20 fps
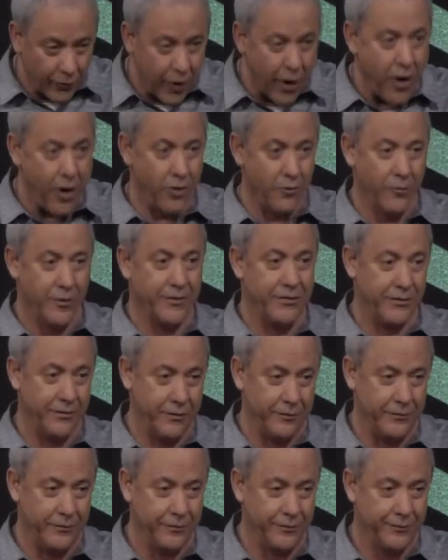wrong with
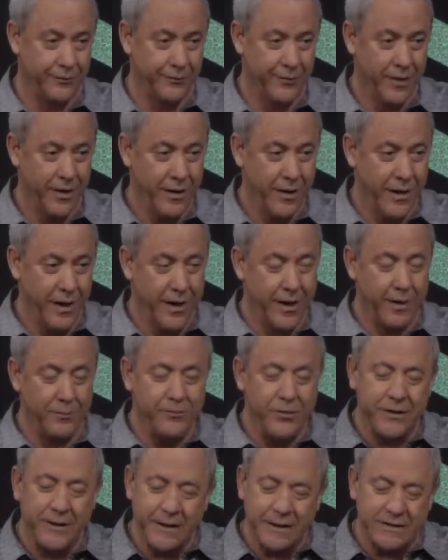you. And
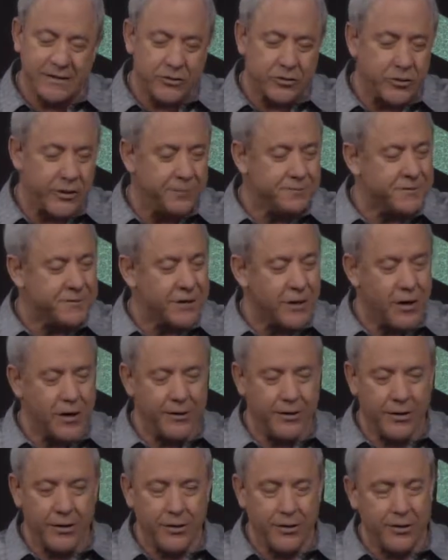they put these trips
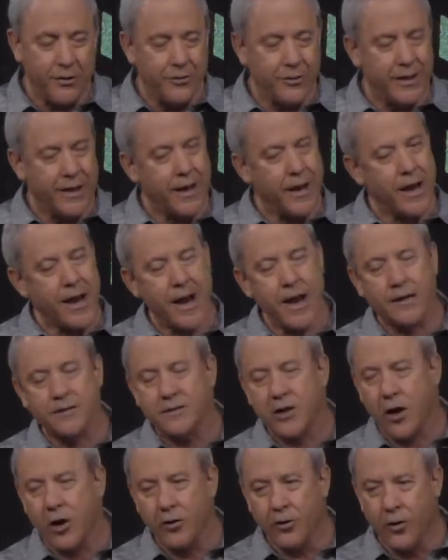on you and they
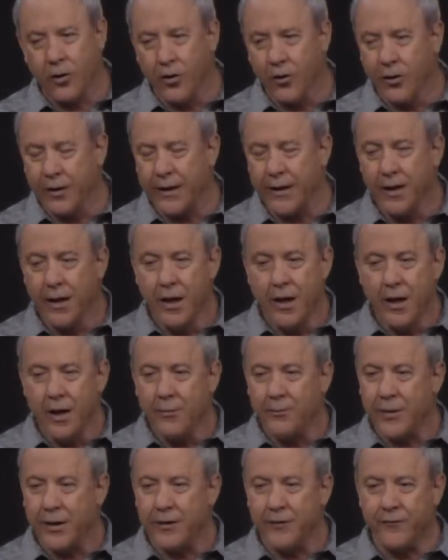act all holy,
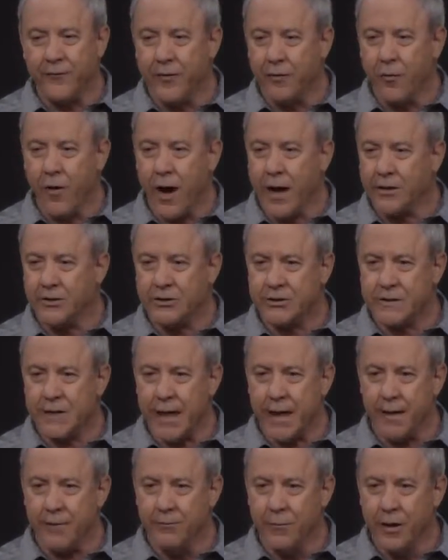but if you watch
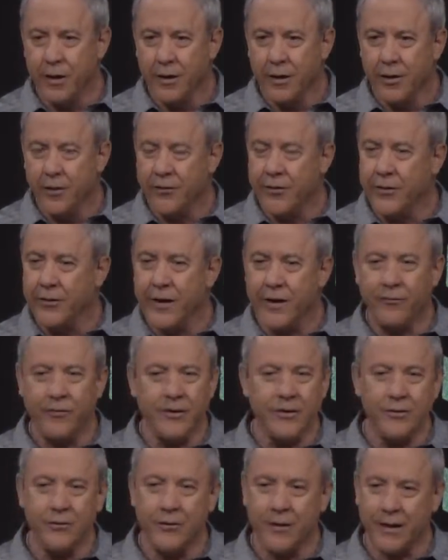them, they're
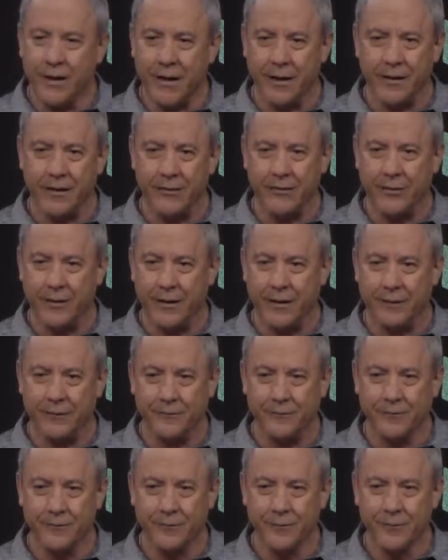never doing
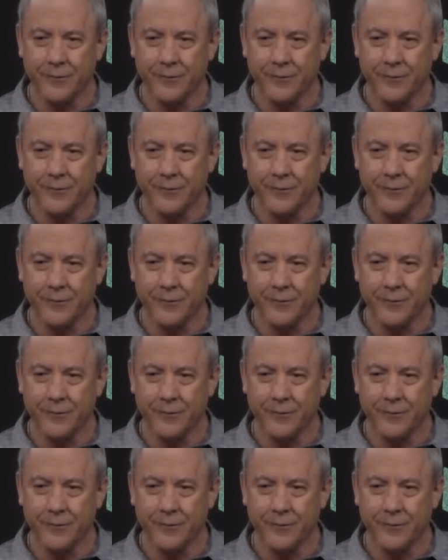anything.